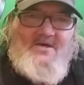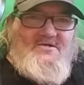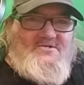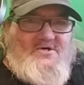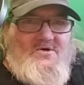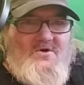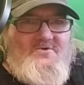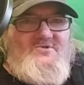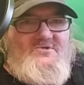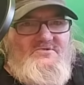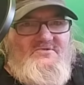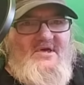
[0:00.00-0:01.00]
So
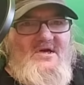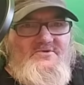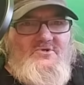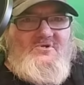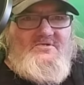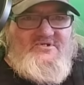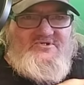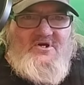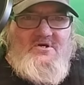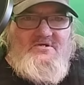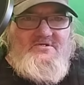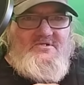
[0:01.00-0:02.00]
now you're
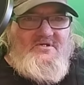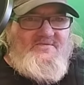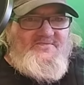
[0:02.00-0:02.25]
starting to